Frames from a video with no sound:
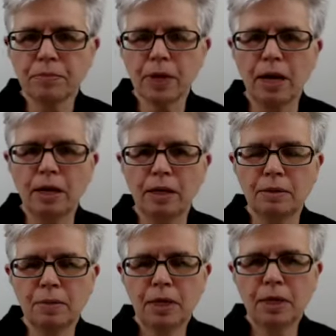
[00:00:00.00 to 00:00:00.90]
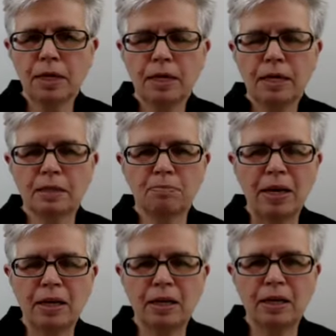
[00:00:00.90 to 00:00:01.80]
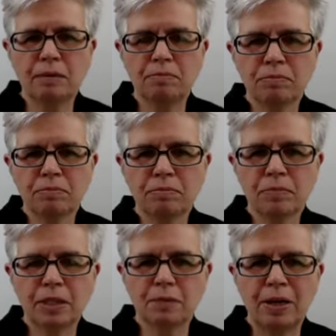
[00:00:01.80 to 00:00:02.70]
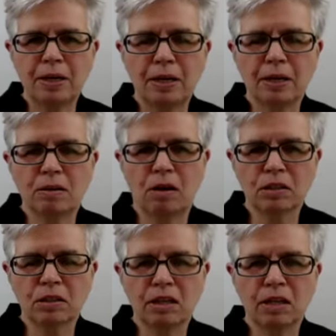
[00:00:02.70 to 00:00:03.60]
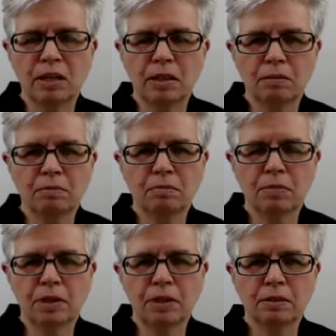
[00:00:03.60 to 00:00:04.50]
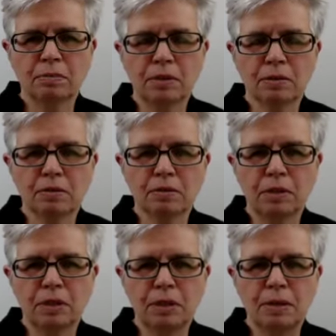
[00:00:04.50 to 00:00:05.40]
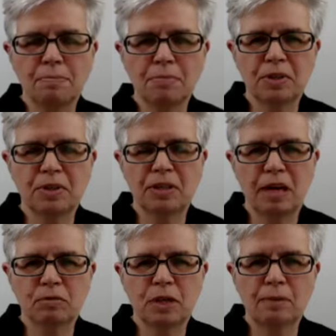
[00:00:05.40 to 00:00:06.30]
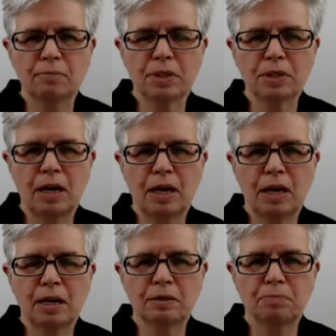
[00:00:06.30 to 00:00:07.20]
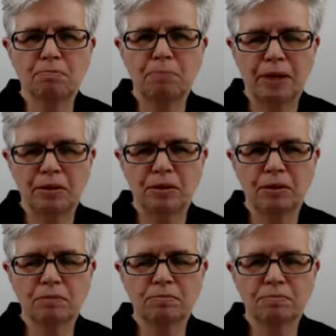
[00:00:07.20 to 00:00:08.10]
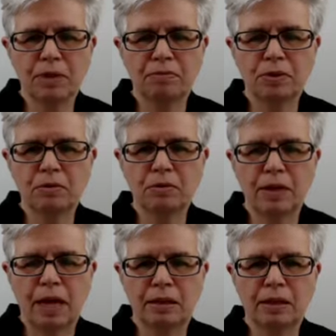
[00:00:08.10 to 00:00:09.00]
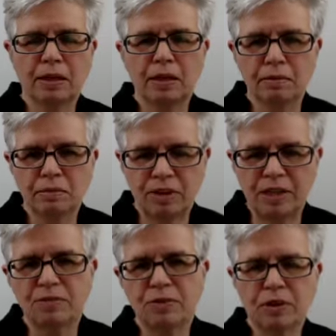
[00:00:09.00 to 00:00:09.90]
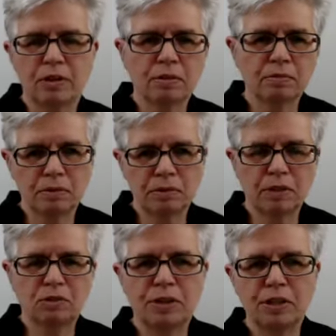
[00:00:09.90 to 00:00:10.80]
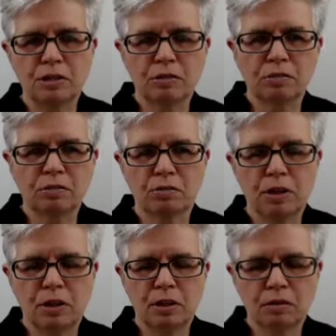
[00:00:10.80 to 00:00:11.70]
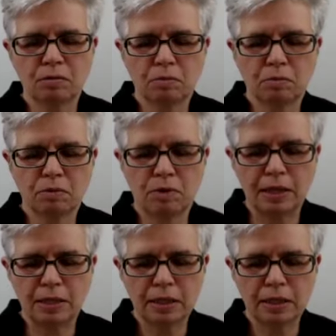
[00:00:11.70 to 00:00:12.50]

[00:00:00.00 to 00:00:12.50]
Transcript: Um, it's mainly it's mainly a cost thing, right? So um, the outcomes aren't better if you get the transfer situation uh, right,